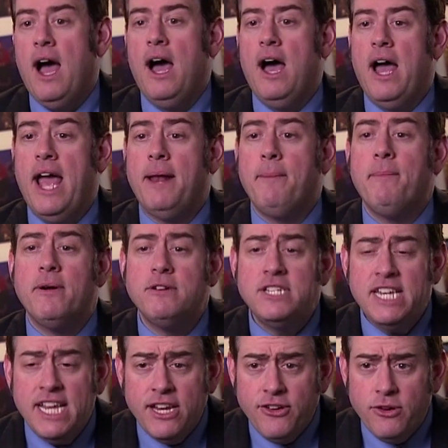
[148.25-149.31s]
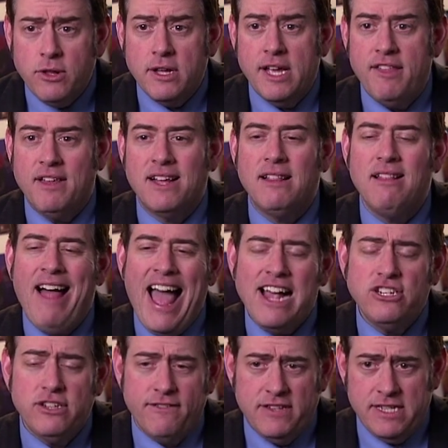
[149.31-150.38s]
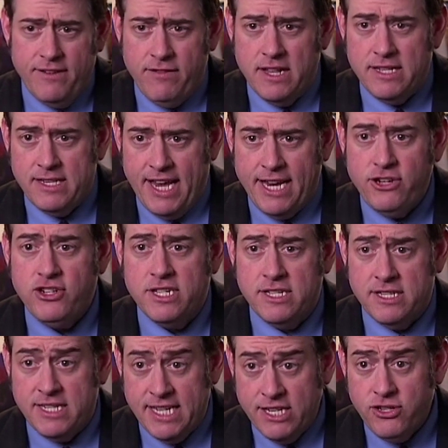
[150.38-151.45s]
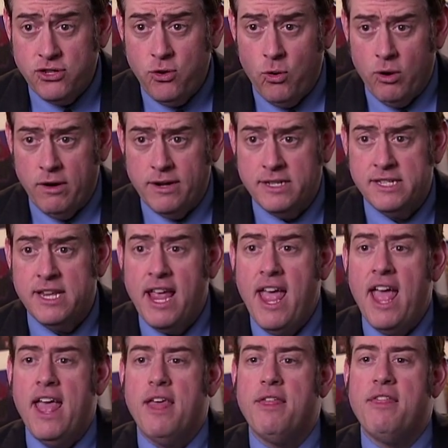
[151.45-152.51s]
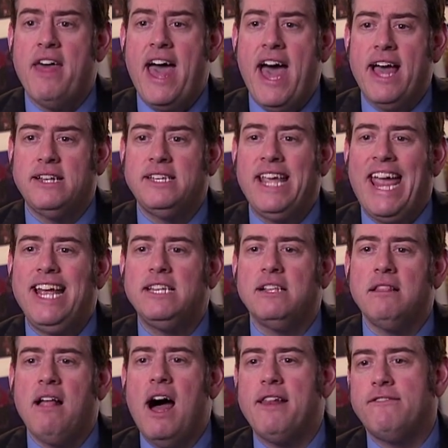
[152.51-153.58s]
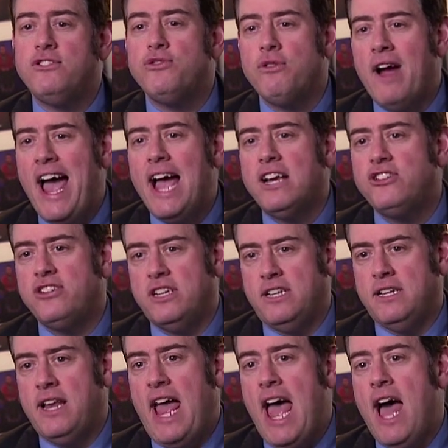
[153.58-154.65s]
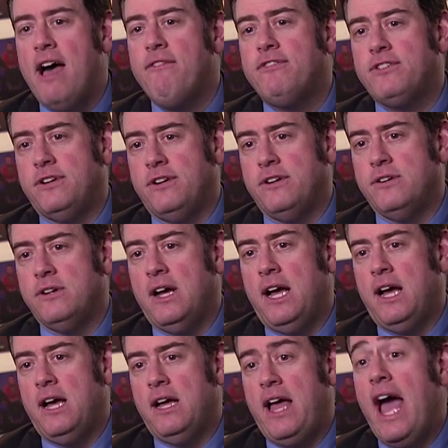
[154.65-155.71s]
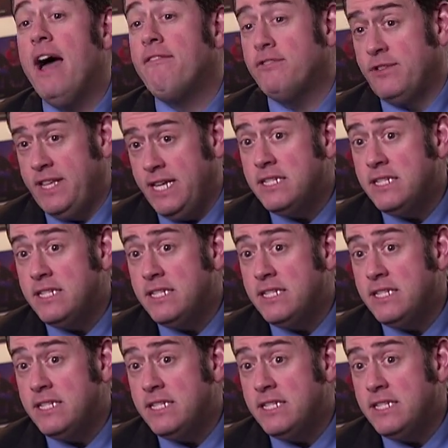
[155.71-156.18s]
Uh, and particularly the Clash of Civilizations discourse that gained a lot of traction after, uh, after the